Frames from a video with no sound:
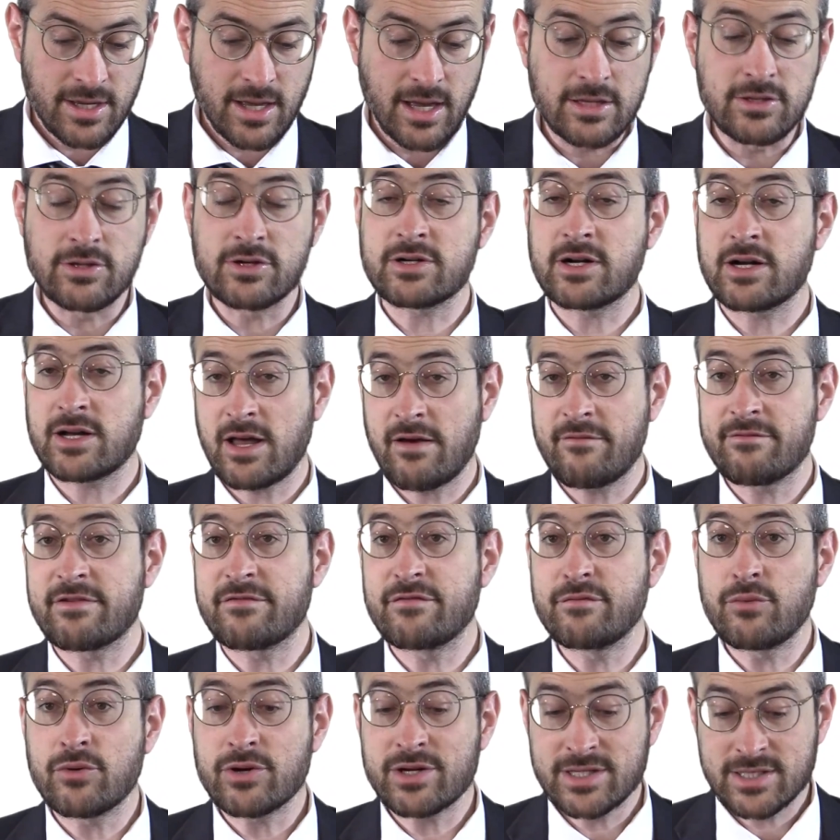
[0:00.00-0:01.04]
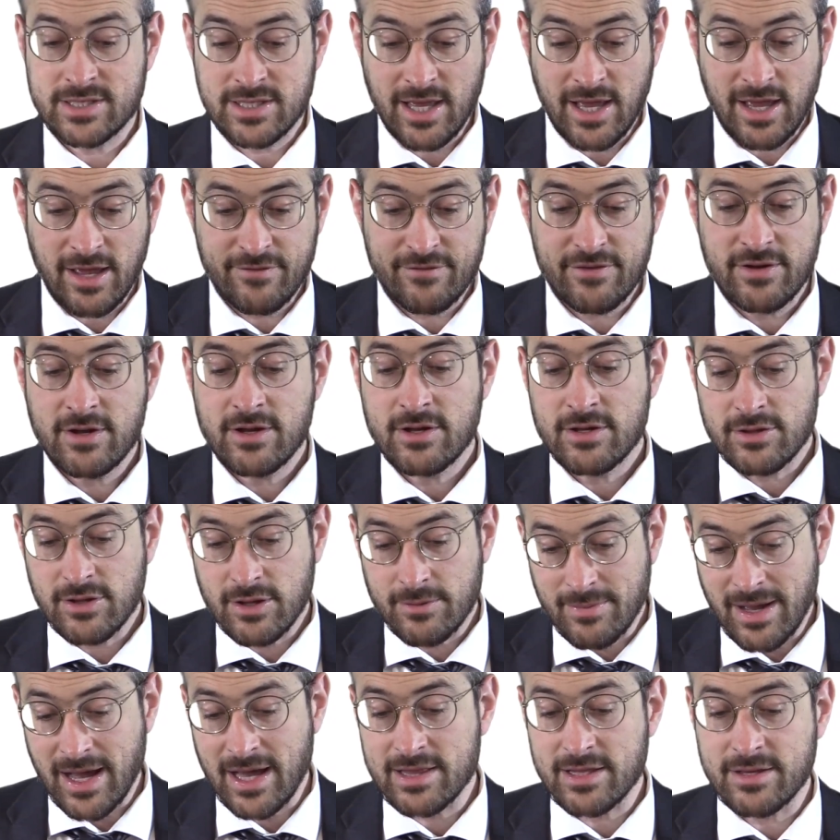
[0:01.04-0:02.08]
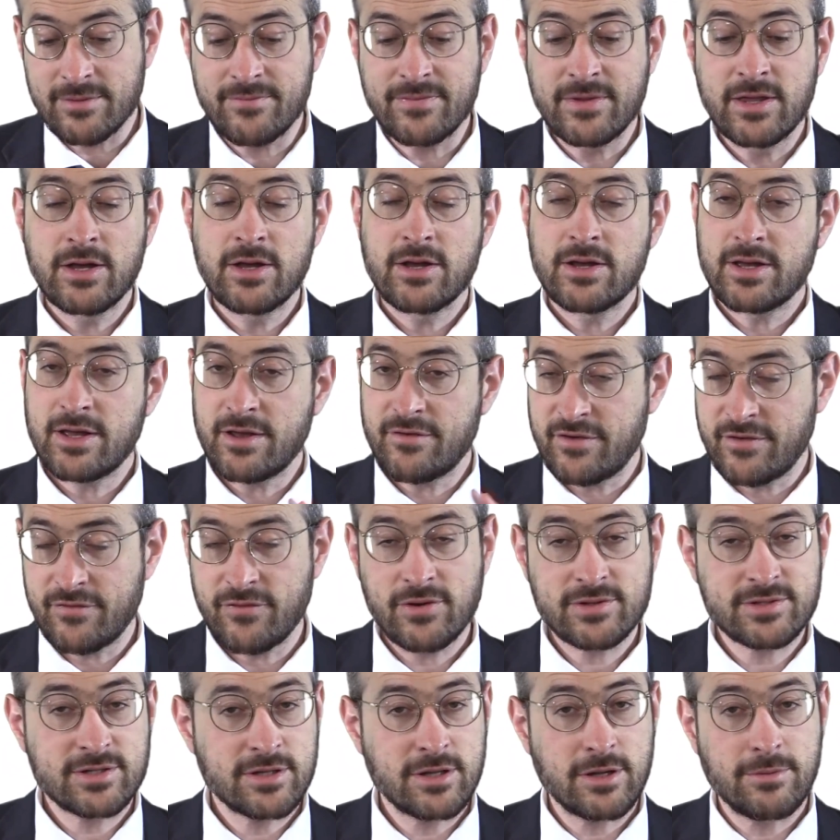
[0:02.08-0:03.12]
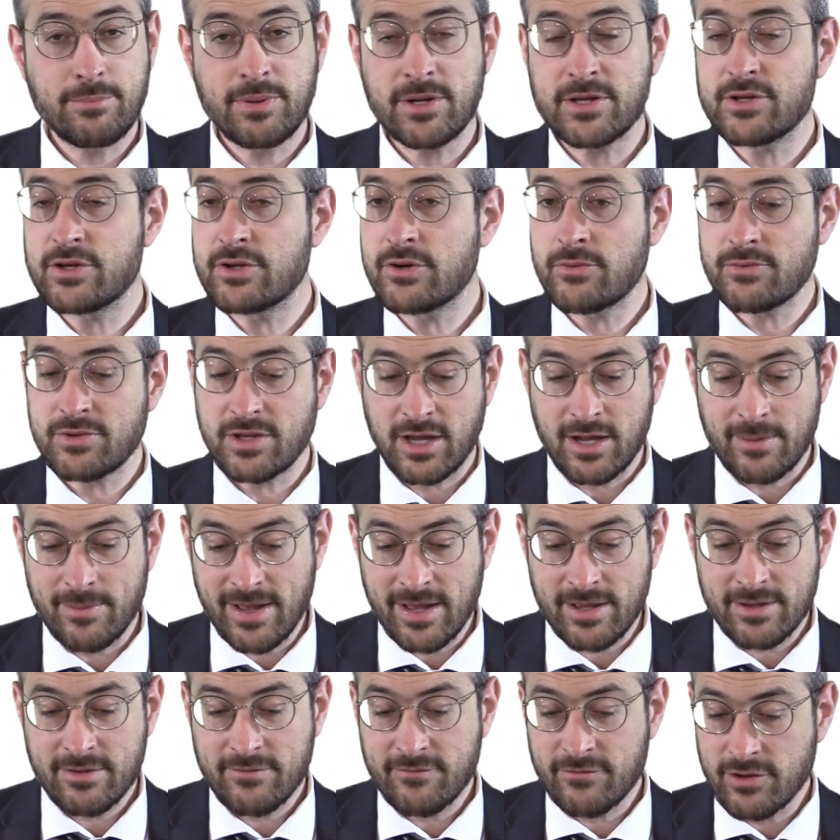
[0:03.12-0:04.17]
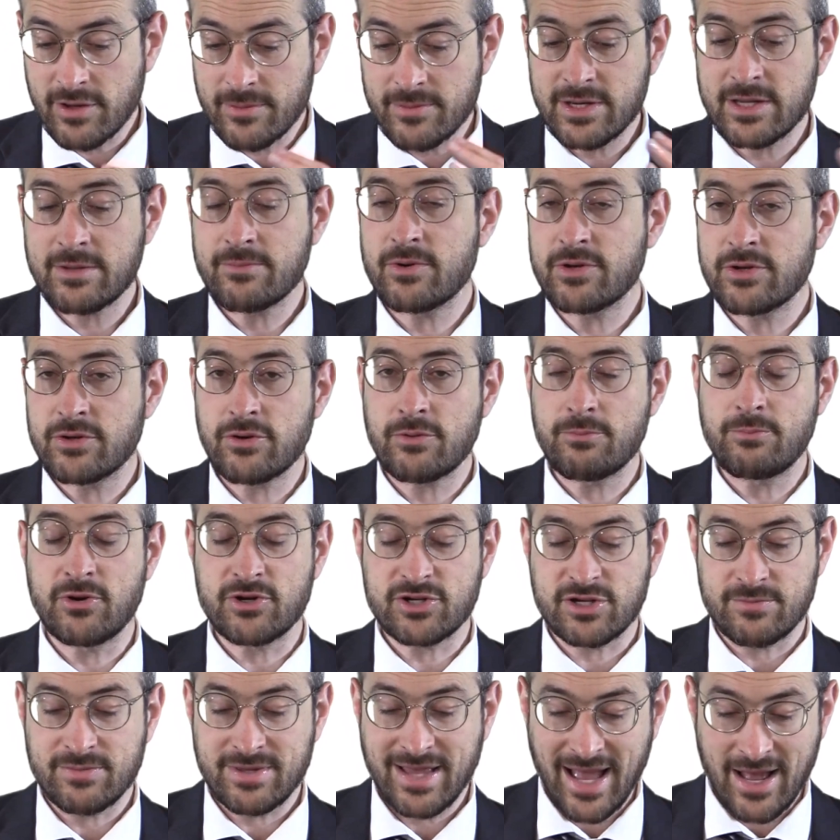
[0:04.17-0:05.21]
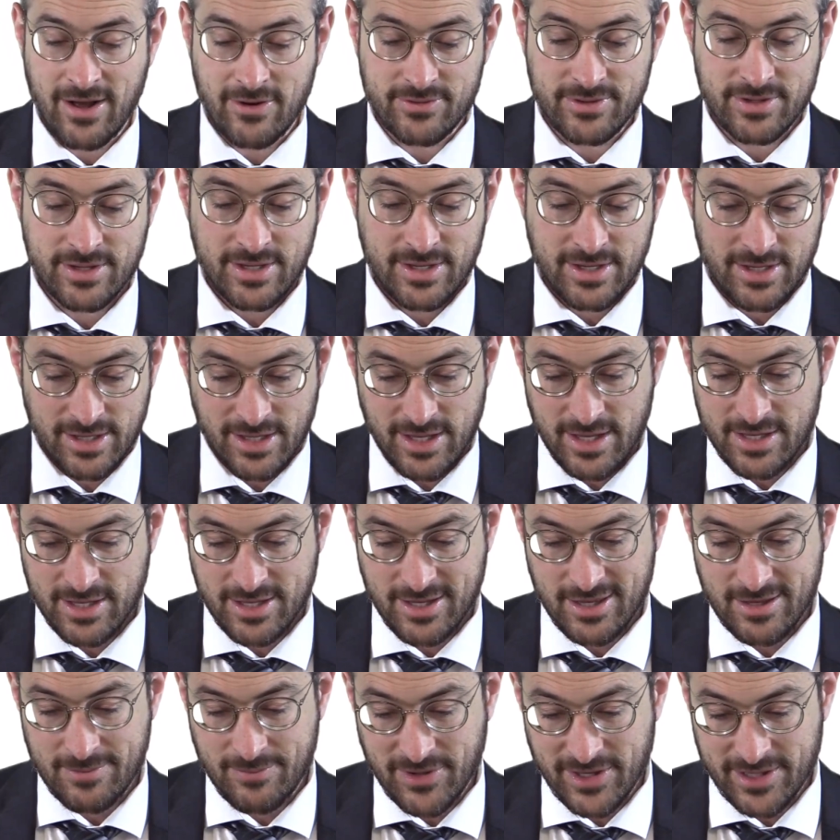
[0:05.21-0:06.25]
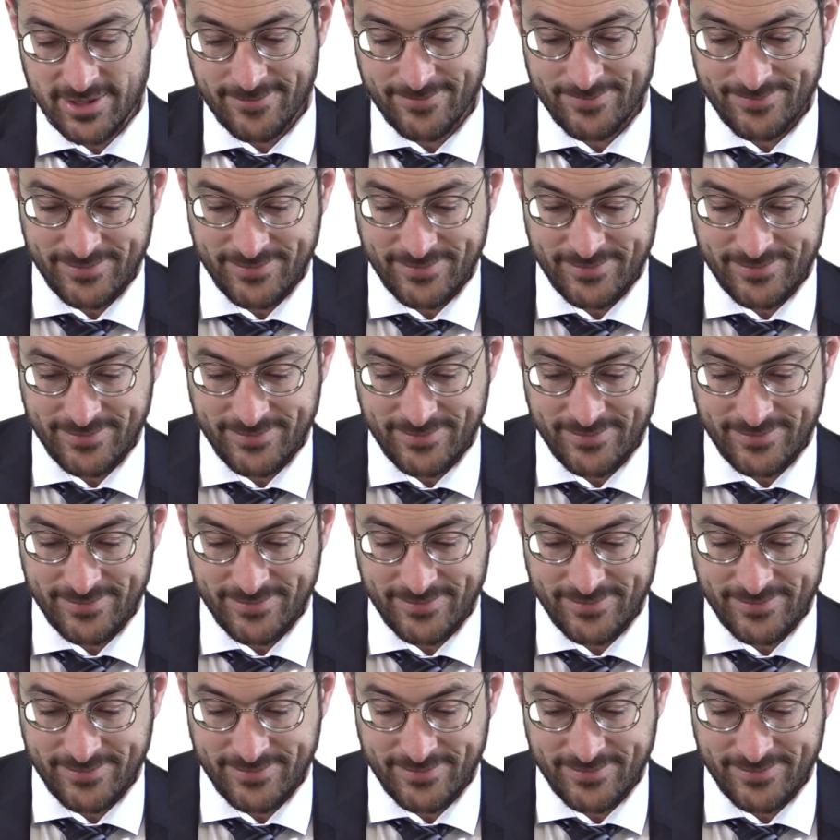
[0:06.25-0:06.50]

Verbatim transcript: And look, if you bought a slave, Leimalim, if he falls into a pit, you don't take him out, but you don't push him down into the pit.